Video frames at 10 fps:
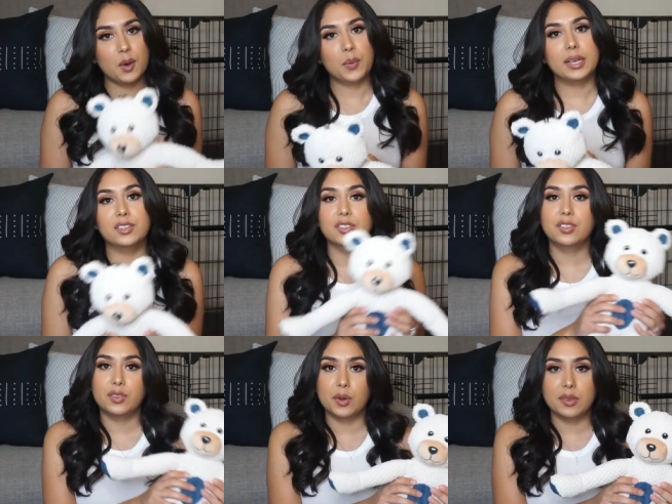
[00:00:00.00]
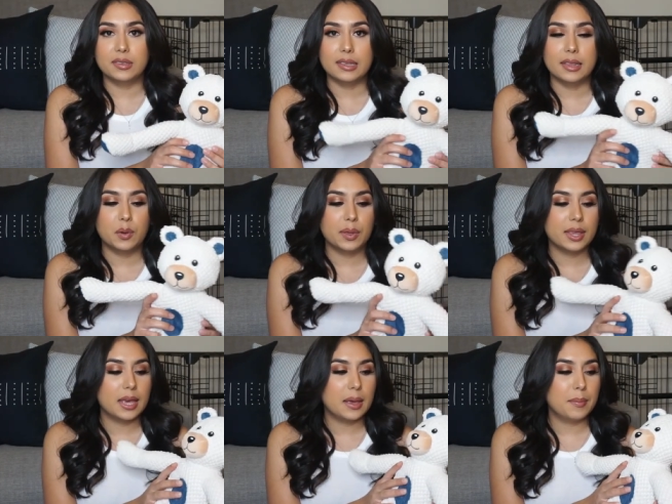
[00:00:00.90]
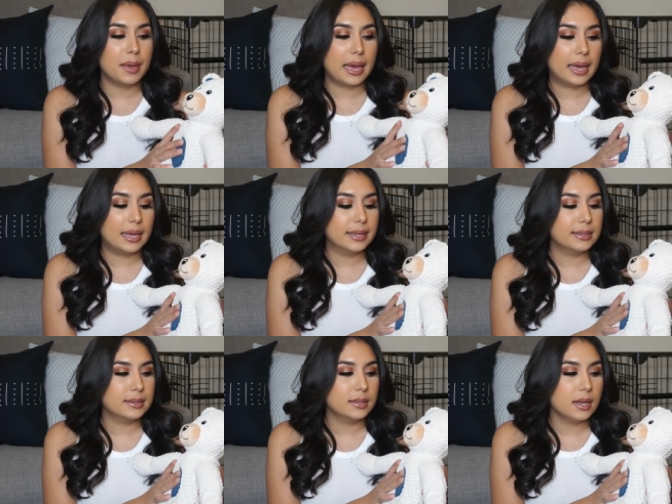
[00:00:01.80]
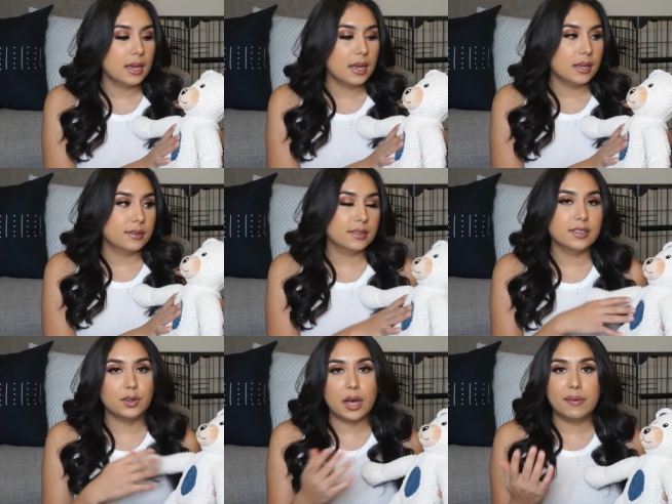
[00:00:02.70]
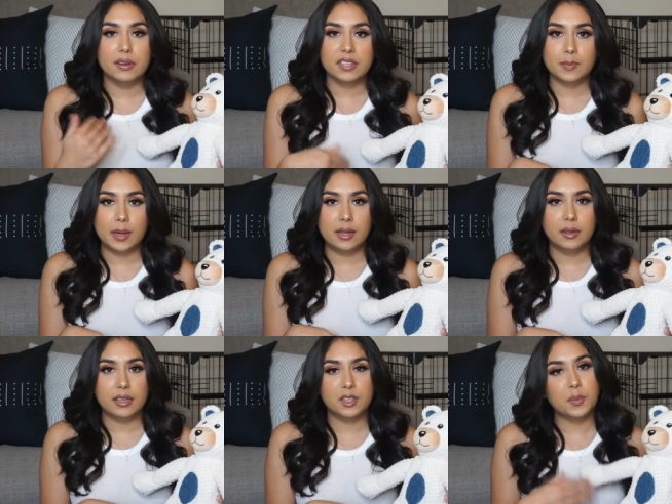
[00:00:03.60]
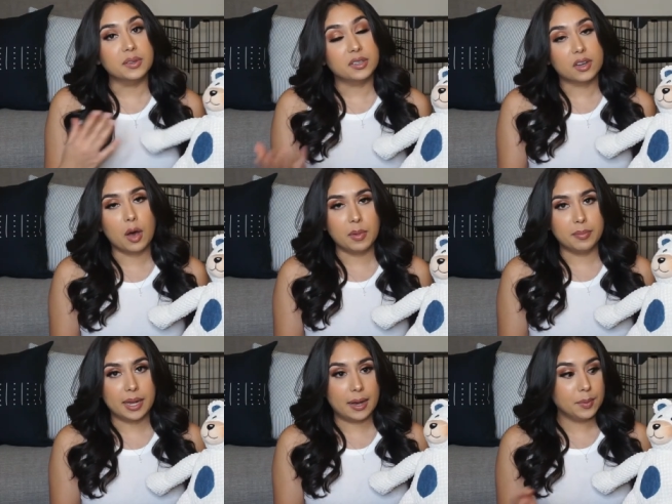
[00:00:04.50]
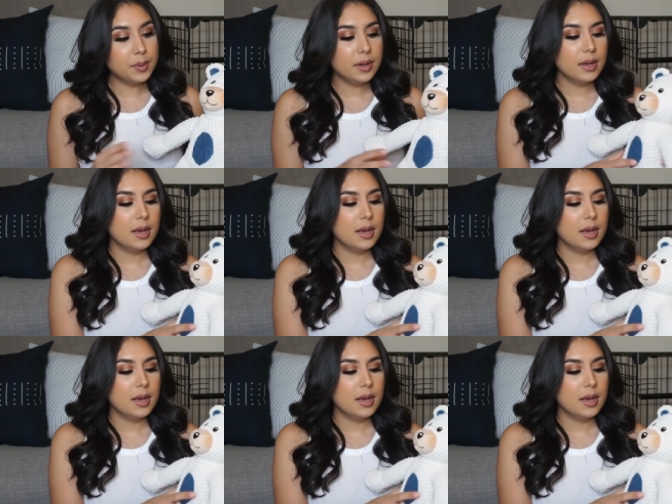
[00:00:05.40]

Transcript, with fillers: we can just throw this in there with him and since it'll have our smell, it's supposed to calm him down.